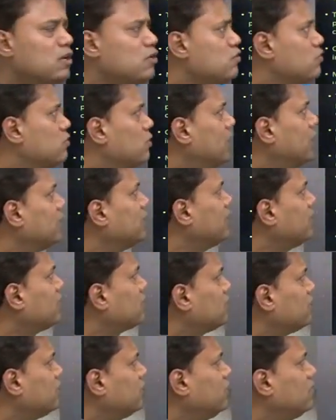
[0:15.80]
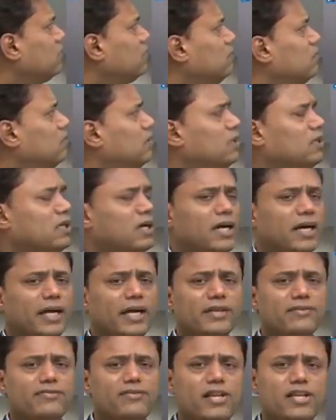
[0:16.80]
So I think
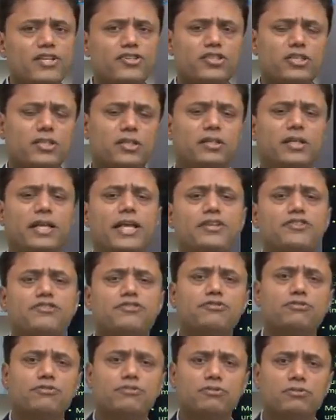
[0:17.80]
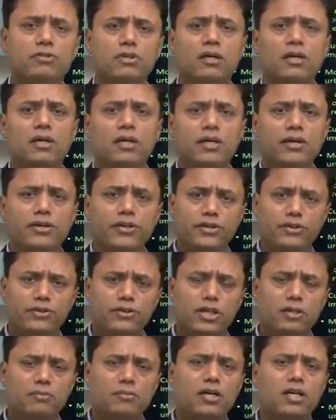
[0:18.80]
high inflation leads to
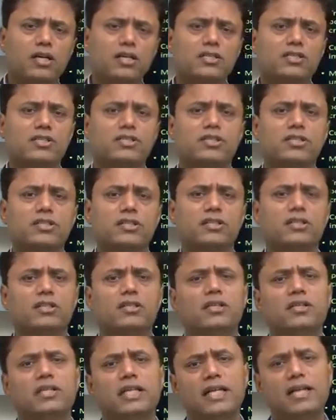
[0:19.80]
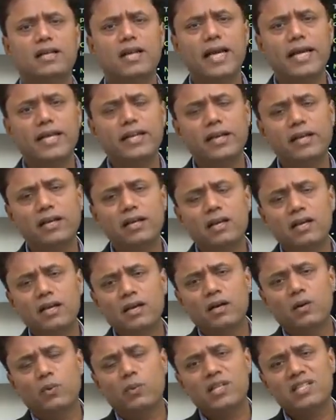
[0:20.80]
demand declining.
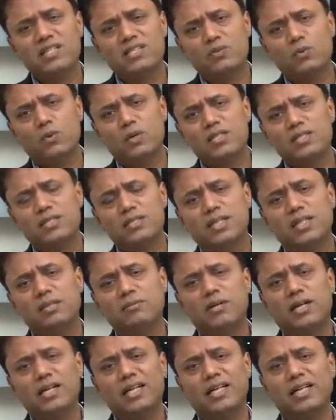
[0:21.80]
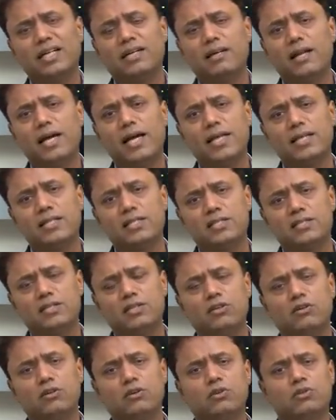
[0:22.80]
Once the demand declines,
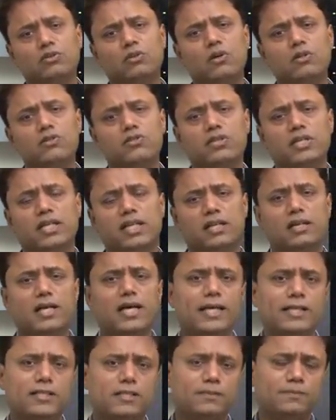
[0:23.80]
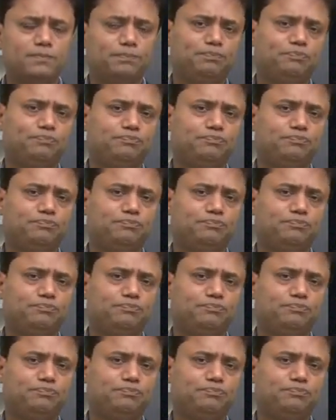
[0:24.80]
the growth also declines.